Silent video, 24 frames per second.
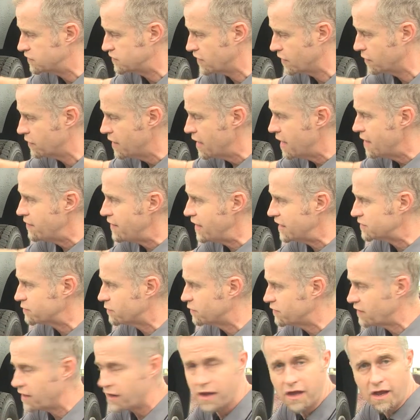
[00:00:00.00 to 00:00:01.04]
So that's
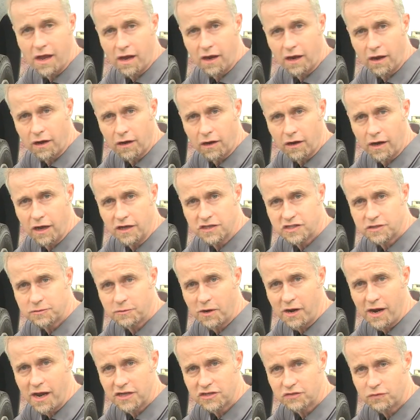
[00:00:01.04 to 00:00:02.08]
what the
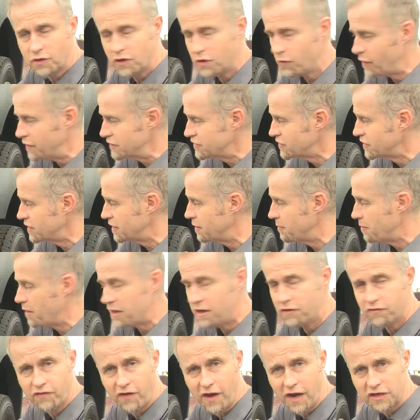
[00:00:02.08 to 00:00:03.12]
customer has requested and the
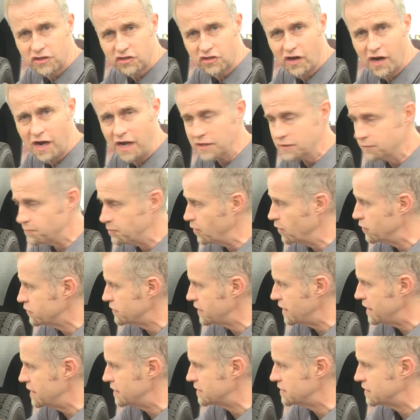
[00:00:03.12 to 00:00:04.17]
manufacturer has built
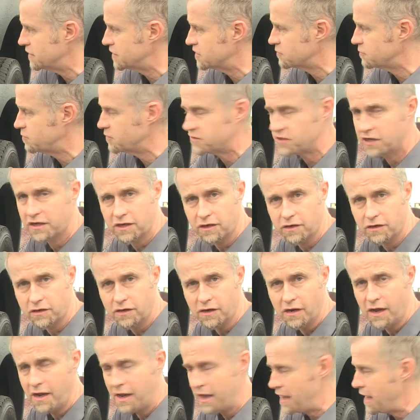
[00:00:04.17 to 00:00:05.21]
into this particular
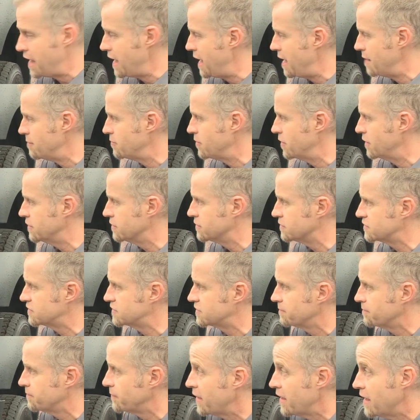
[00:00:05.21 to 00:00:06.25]

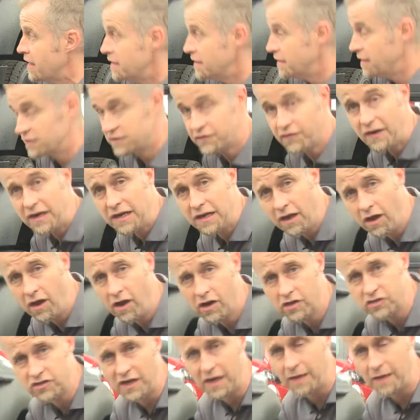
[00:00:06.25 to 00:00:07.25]
ambulance. Now it's a very large